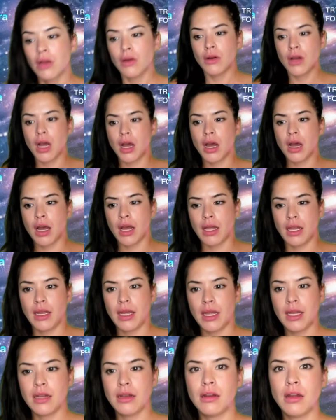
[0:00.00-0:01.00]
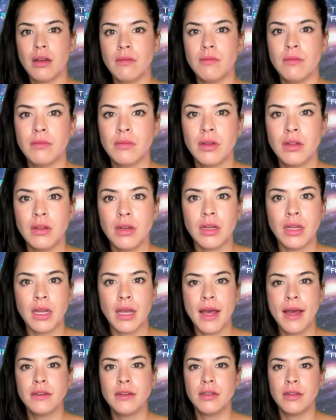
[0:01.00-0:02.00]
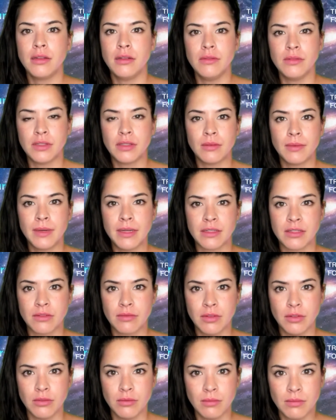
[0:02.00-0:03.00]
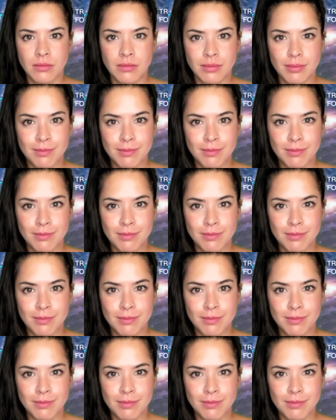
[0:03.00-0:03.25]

Well, I had to use the restroom.